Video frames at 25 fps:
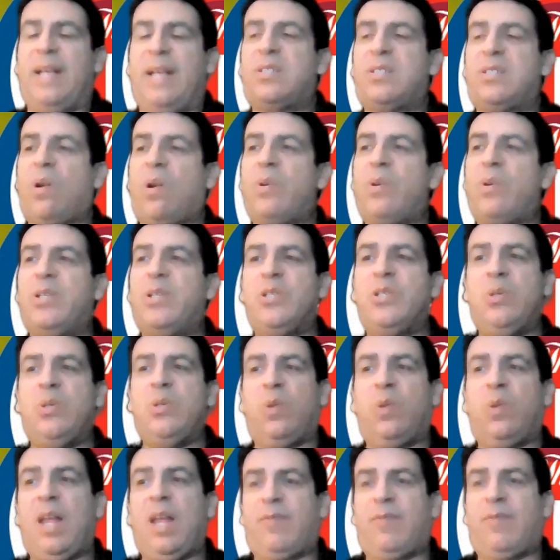That scar
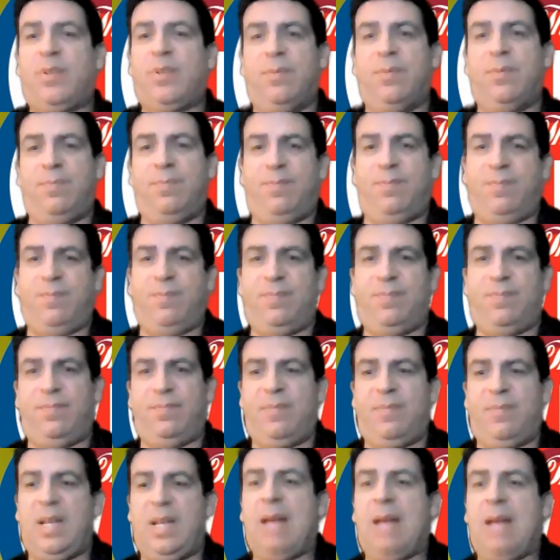tissue left.
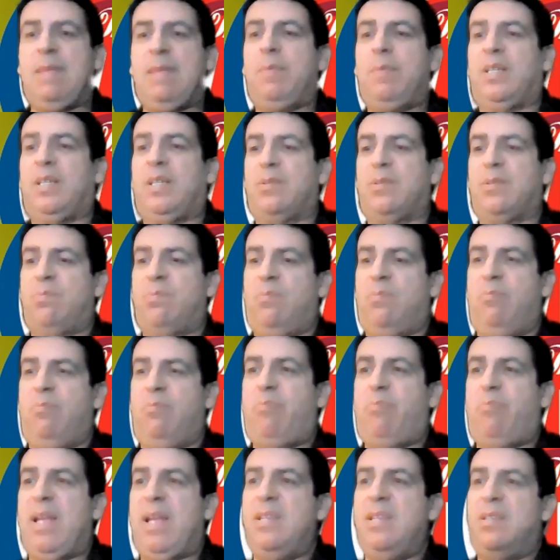I'm able to
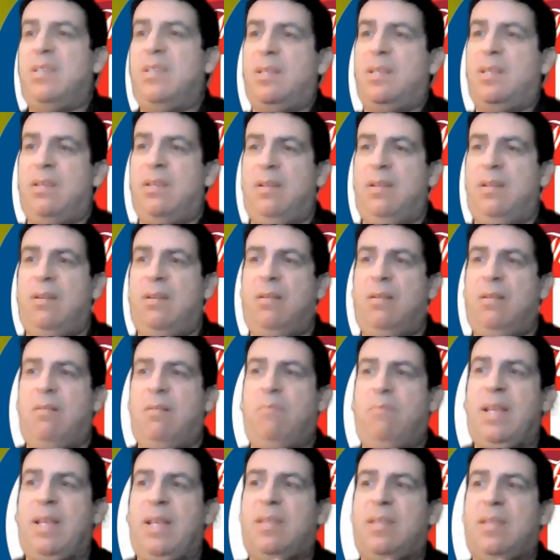bend
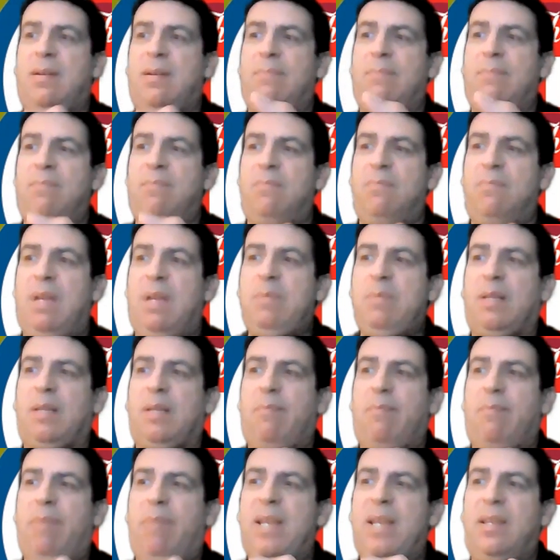my thumb. I'm
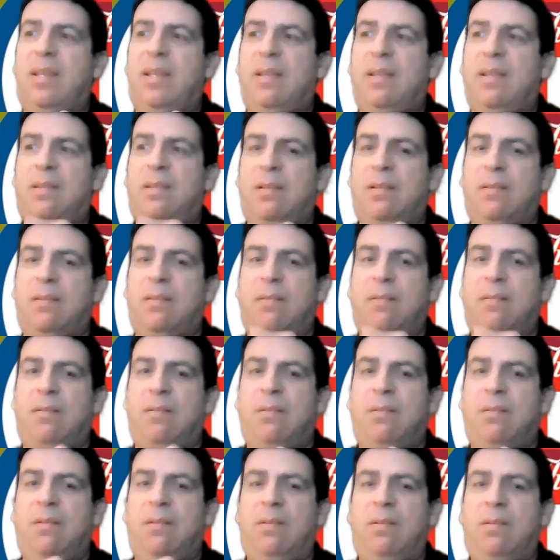able to bend it.
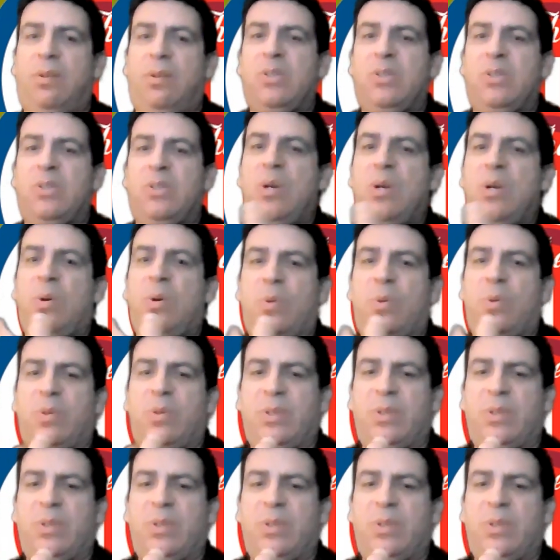There's no